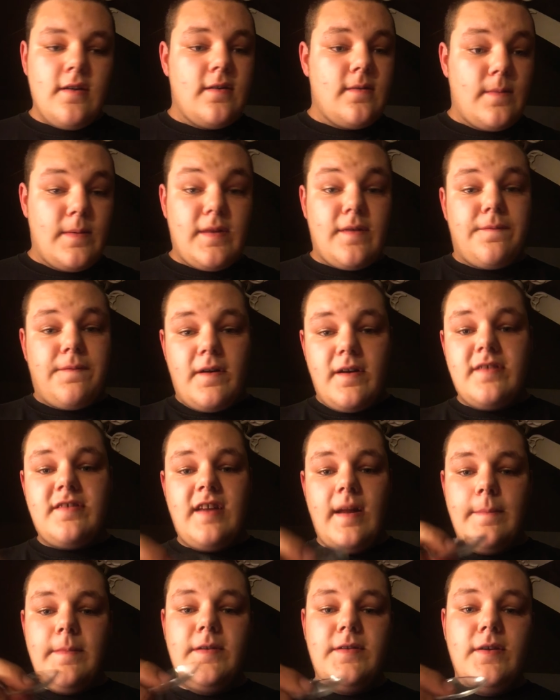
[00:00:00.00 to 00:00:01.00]
But the first
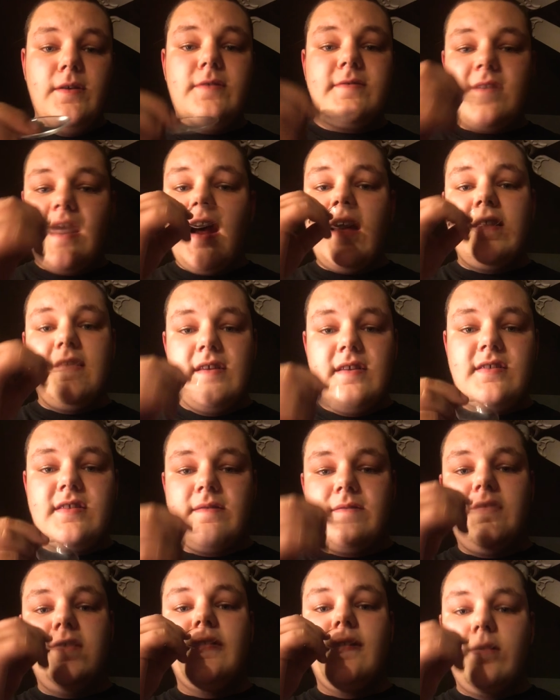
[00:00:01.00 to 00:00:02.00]
time you do try this,
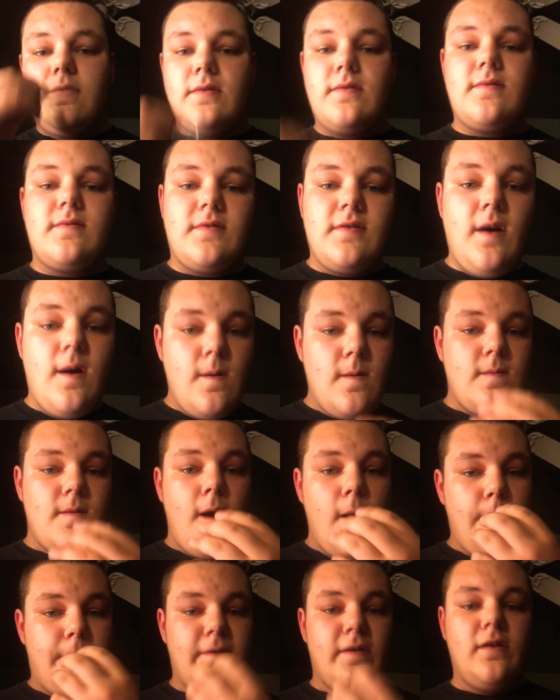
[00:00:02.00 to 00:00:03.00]
if you don't
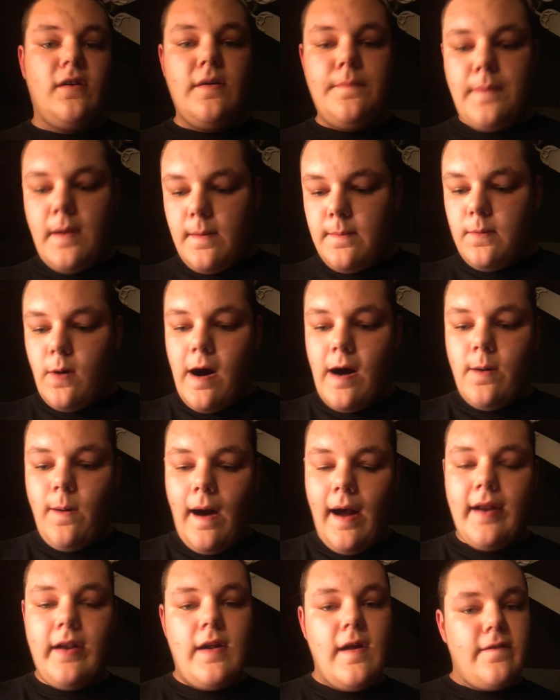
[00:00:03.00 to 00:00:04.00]
open your lip up
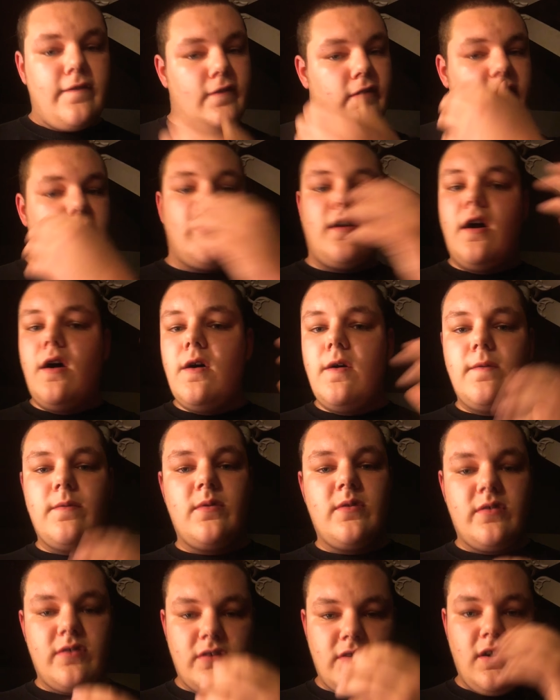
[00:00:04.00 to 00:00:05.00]
wide enough, you'll get it all
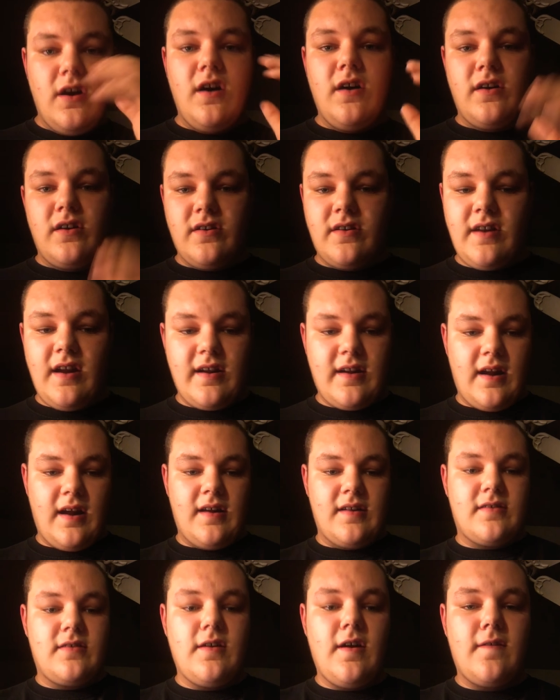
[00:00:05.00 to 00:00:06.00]
over in your tongue and that kind
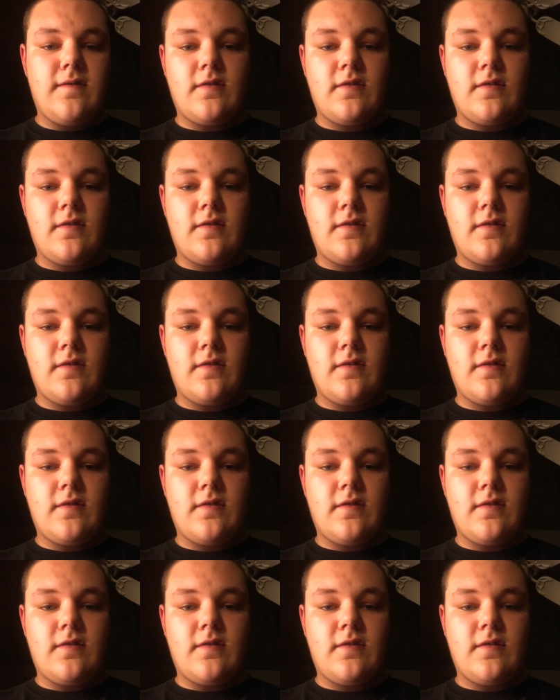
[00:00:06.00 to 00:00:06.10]
of stuff.